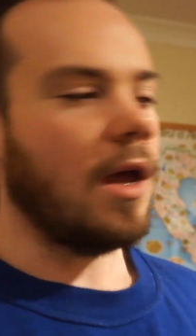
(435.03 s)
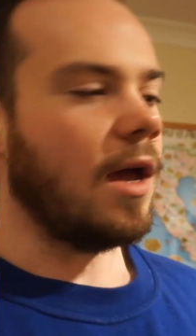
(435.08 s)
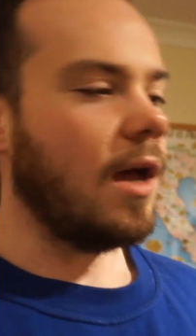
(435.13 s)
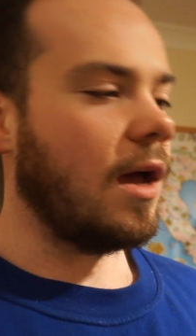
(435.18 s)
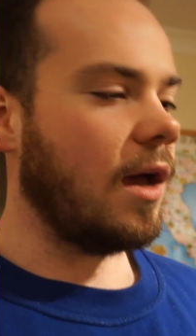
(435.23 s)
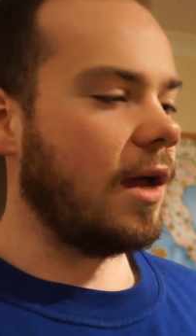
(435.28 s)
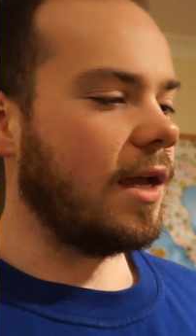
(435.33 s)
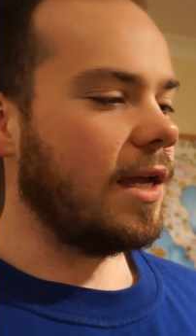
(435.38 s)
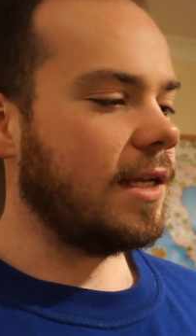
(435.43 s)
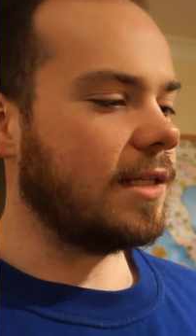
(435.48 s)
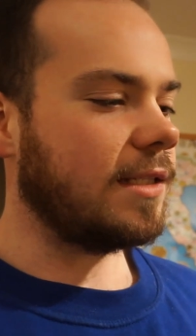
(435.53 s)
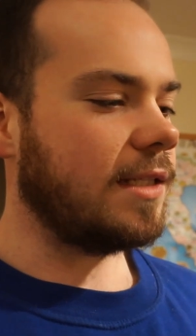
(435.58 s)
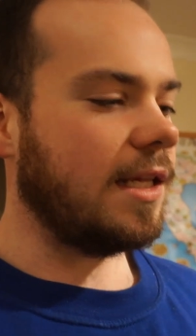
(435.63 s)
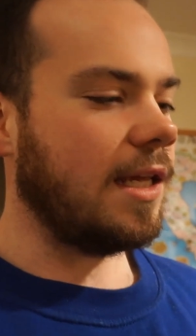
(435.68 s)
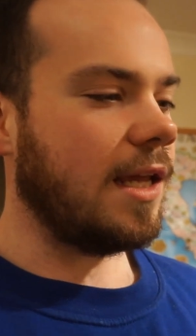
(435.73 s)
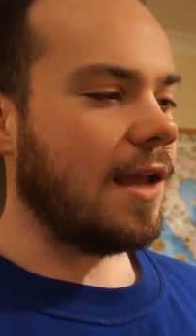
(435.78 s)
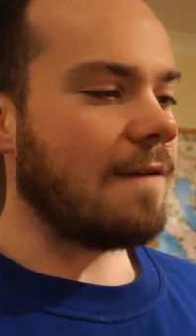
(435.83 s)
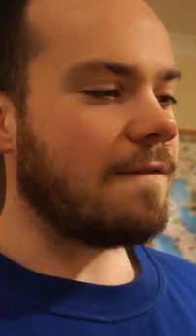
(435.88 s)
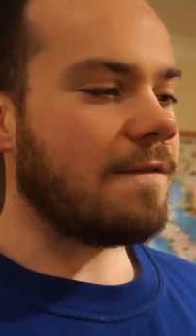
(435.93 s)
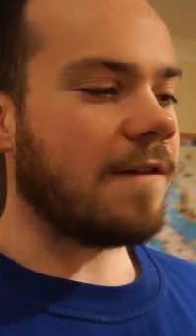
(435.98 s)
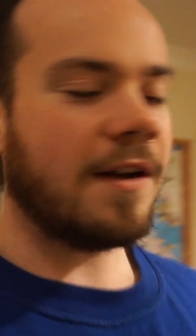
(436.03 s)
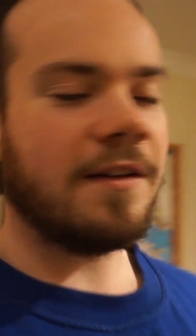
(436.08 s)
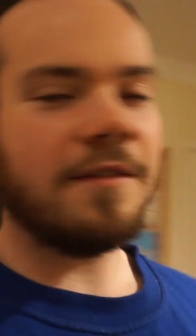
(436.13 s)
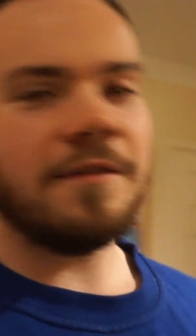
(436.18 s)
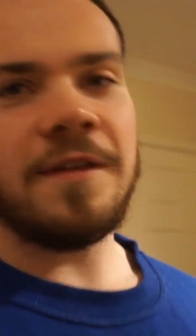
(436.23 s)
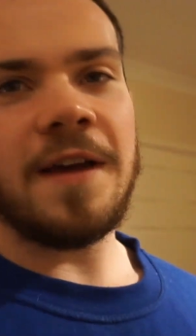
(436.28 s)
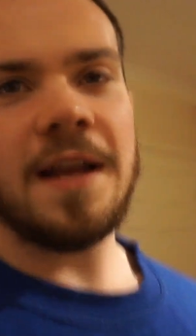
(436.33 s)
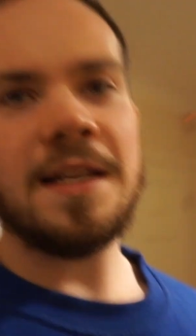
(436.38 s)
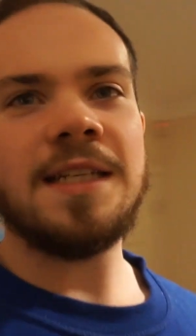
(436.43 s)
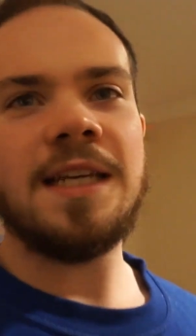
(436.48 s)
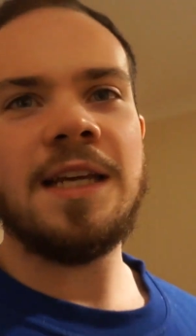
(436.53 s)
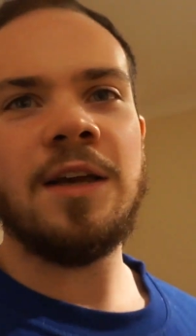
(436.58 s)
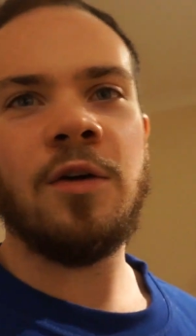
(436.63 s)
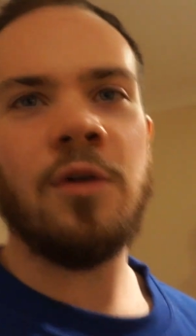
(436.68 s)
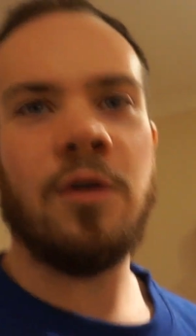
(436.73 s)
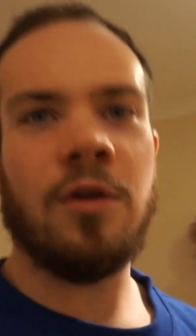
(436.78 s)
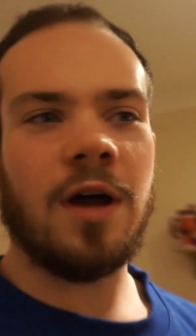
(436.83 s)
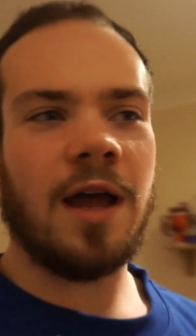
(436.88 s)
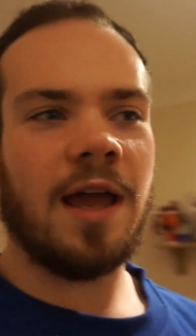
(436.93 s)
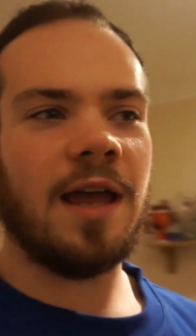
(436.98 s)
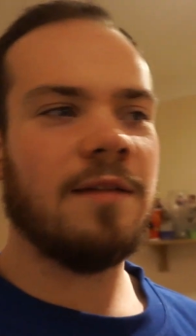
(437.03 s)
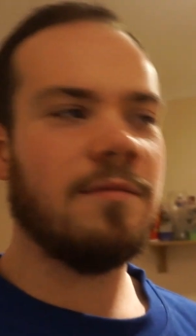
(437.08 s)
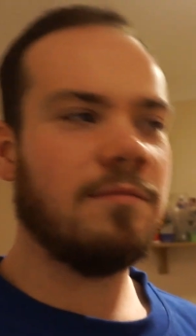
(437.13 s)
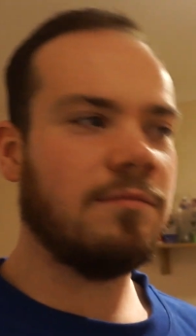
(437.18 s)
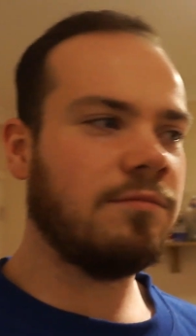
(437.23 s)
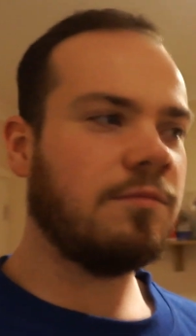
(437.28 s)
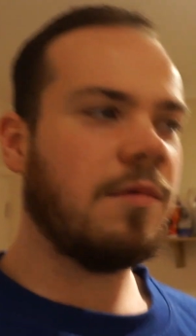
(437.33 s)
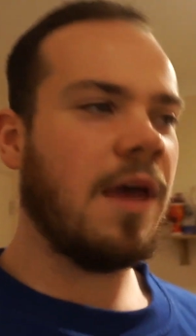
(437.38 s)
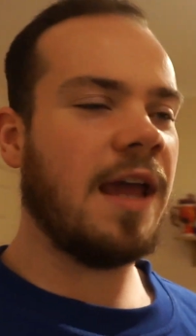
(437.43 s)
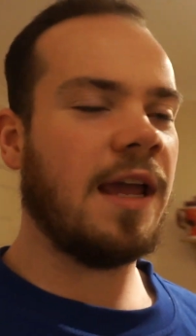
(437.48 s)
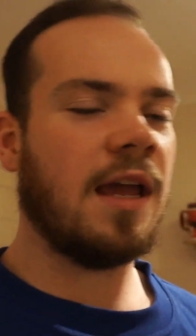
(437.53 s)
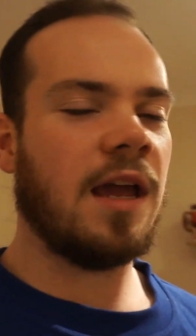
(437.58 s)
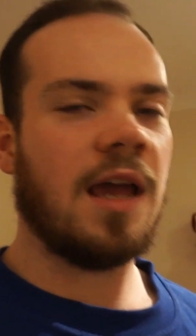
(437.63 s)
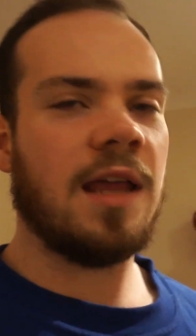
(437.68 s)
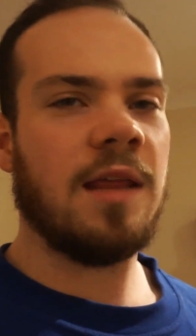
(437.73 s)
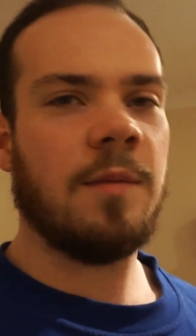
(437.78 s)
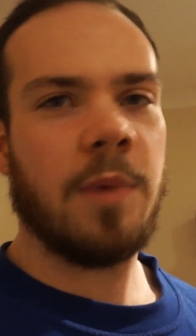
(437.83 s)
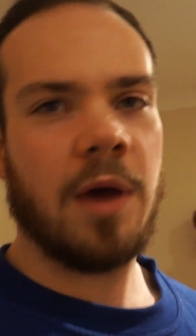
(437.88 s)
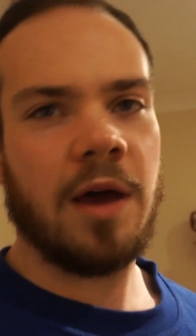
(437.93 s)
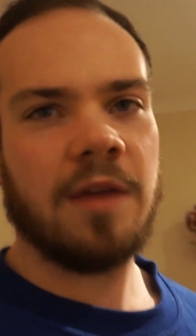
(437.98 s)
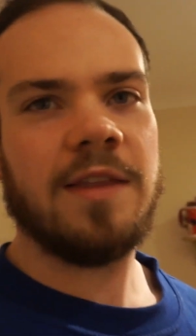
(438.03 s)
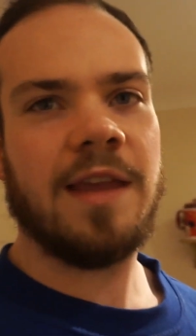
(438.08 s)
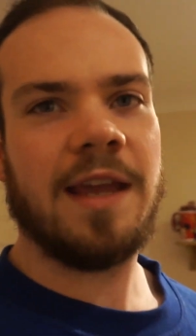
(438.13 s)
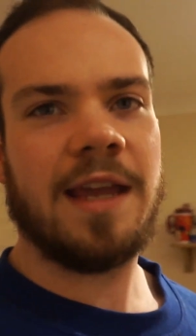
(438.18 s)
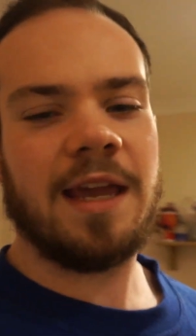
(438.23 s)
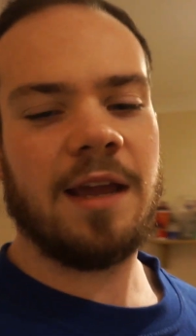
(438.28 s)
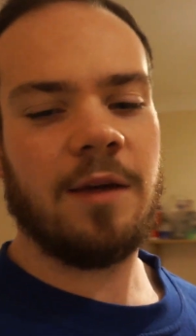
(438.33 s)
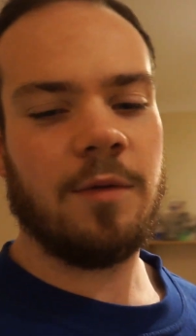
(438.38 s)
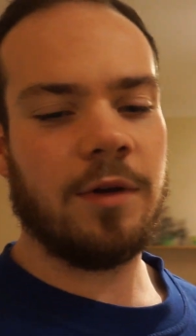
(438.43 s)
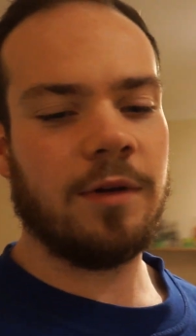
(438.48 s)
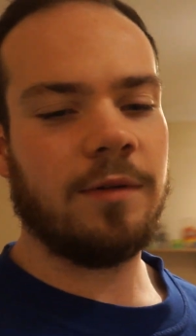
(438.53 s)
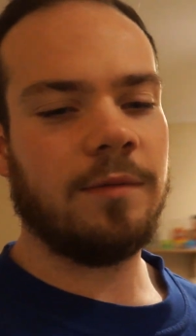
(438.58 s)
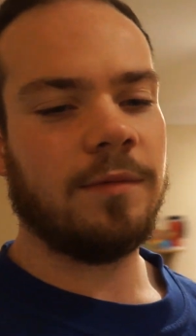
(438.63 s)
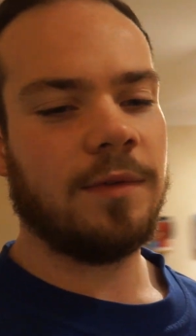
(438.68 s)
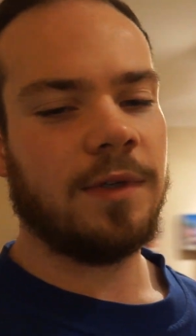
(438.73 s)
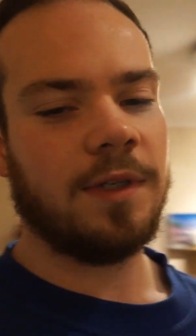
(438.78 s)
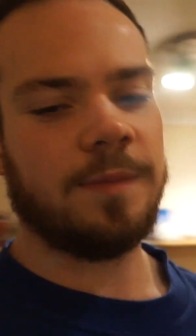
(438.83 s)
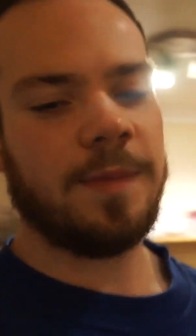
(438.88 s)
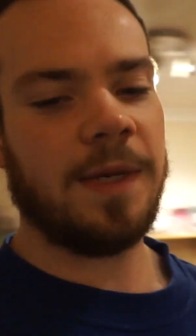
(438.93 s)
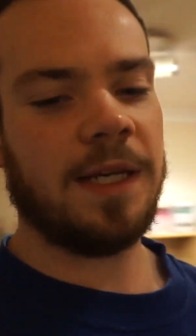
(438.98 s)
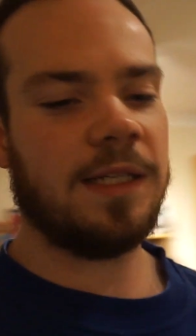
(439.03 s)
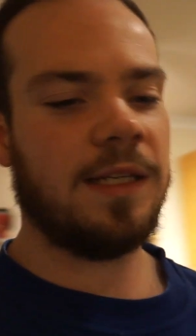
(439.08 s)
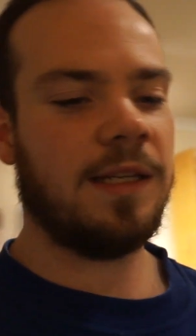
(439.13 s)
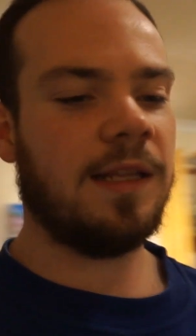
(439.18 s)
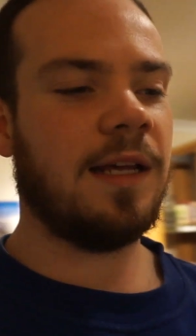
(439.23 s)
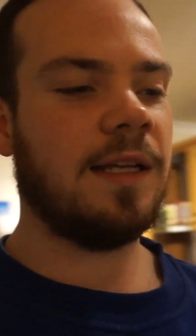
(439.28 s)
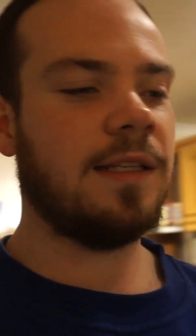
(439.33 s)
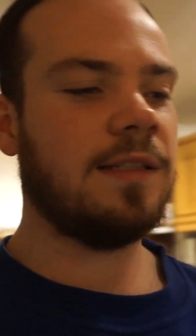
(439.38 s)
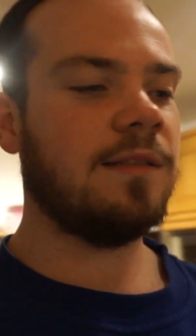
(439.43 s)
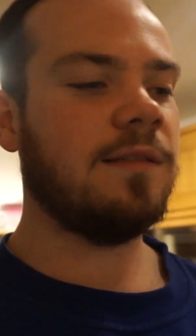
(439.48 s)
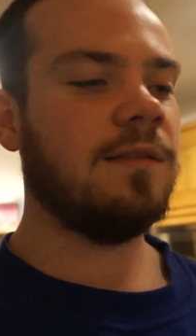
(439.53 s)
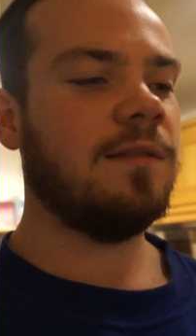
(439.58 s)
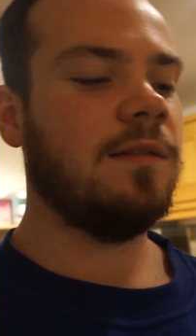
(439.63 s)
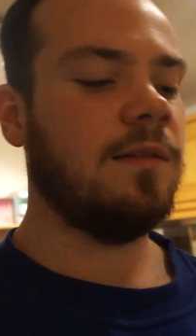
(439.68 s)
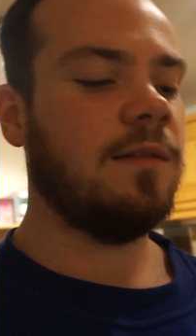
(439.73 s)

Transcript: It is the funfetti, or aka the birthday cake one, because basically that's